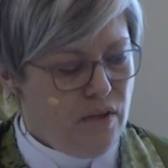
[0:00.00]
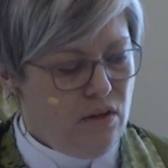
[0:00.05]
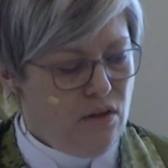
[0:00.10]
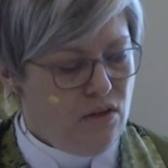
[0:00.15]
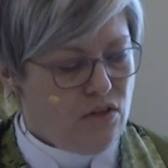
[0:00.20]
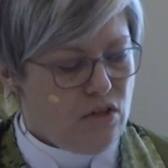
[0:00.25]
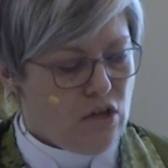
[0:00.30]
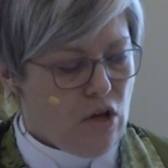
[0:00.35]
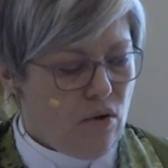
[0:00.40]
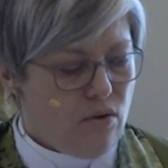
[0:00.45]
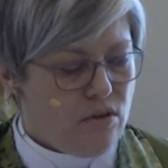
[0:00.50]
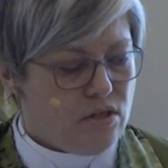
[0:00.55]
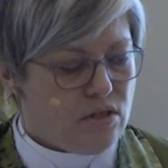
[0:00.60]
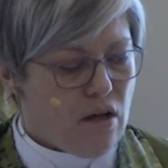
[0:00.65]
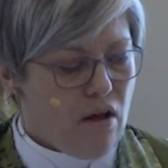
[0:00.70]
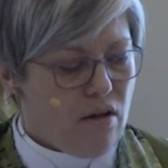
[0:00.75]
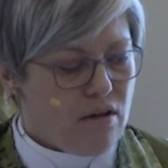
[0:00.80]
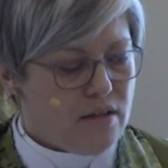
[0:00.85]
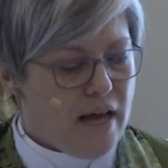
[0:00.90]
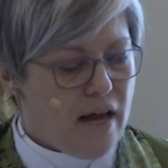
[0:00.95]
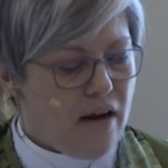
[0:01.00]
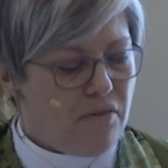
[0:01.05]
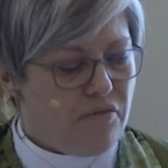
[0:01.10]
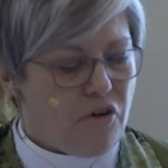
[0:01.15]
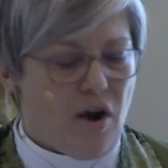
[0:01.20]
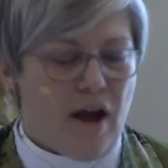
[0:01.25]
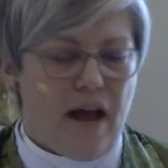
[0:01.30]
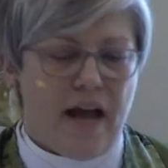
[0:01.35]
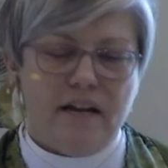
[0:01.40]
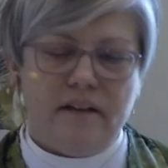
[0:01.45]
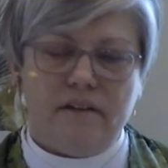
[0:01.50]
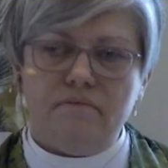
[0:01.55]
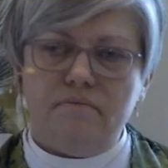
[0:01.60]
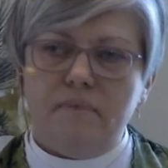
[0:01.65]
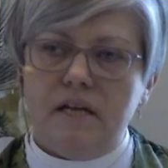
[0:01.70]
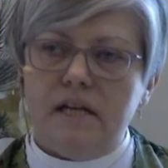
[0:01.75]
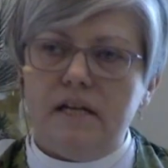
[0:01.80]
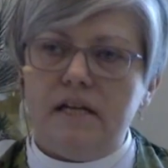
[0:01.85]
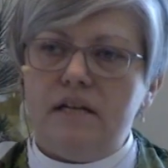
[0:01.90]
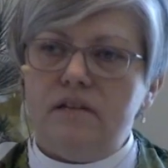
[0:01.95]
So Salt had a variety of
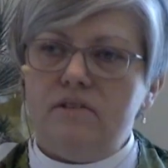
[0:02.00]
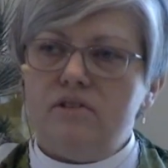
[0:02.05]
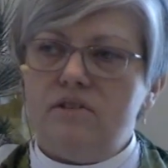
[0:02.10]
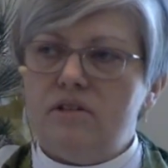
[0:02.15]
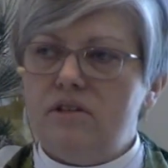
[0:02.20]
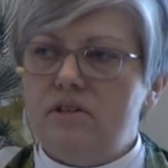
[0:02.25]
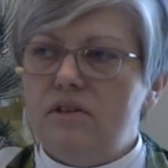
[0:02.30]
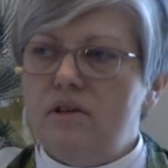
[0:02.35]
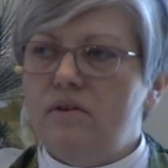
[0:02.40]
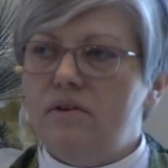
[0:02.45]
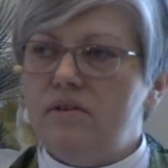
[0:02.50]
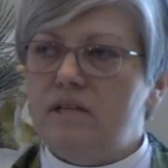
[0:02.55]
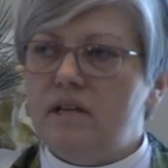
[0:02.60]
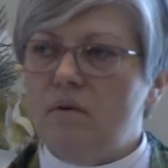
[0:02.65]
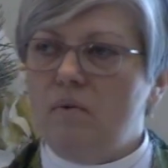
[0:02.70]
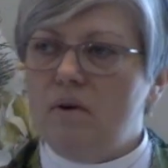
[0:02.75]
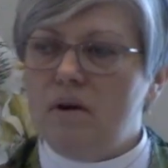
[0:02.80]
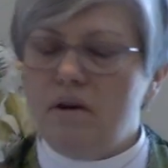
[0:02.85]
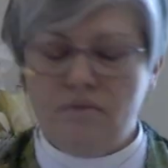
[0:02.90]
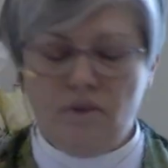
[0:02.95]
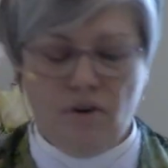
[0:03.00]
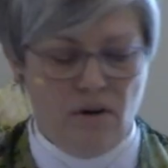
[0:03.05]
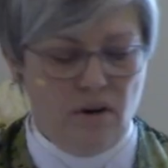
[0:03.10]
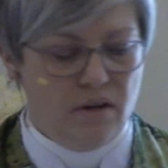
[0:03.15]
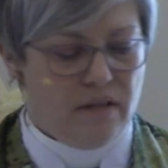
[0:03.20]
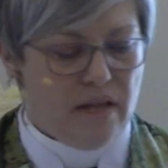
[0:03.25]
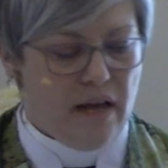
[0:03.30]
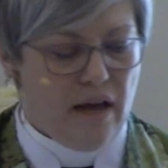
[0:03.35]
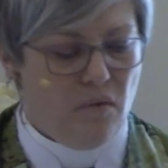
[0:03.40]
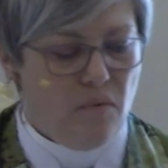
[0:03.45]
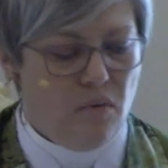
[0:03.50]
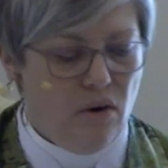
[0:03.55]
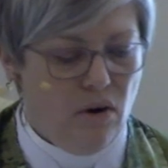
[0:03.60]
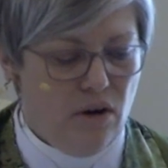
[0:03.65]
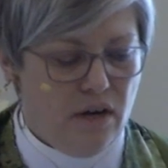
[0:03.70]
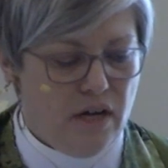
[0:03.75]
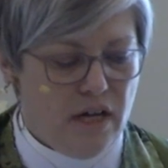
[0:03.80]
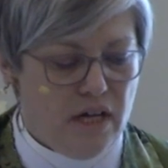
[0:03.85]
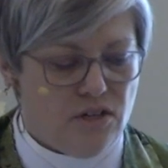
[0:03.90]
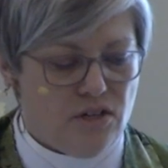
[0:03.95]
meanings to those that would have heard that
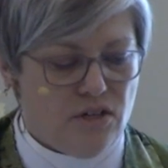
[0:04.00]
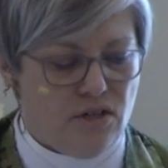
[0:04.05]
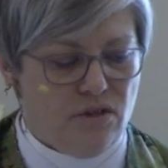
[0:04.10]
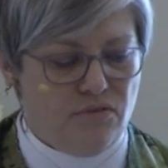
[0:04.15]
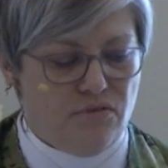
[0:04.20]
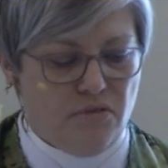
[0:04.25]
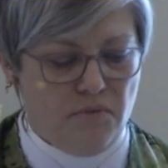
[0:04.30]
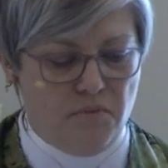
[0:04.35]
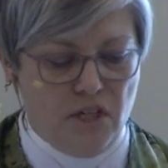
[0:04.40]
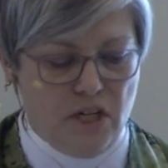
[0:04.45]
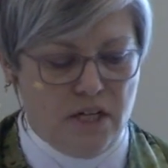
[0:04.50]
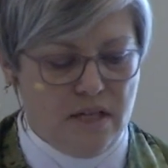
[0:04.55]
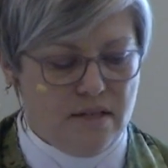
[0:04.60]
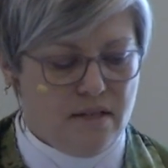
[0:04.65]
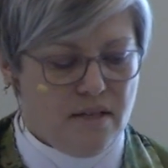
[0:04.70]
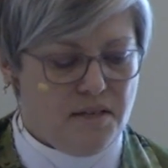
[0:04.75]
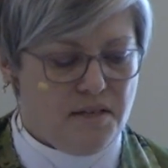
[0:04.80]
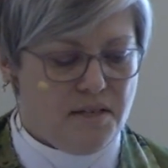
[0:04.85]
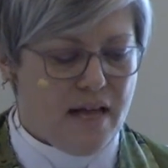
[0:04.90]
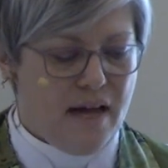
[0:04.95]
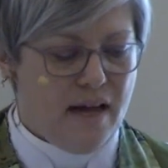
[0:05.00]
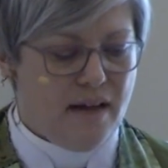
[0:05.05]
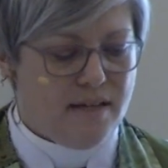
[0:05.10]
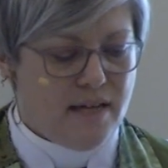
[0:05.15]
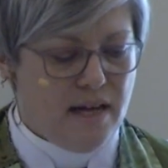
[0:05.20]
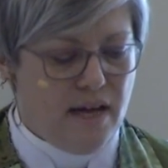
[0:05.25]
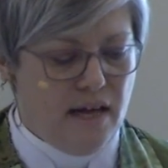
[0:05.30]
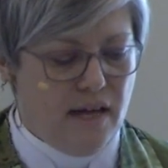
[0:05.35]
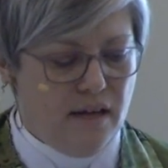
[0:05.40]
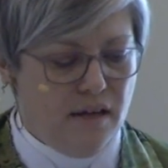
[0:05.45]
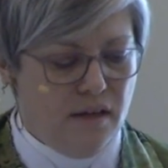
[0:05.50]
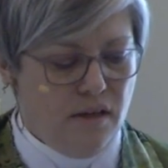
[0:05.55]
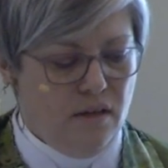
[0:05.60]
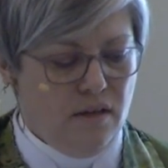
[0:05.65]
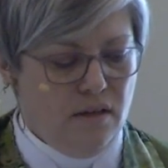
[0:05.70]
word issued from Jesus that day.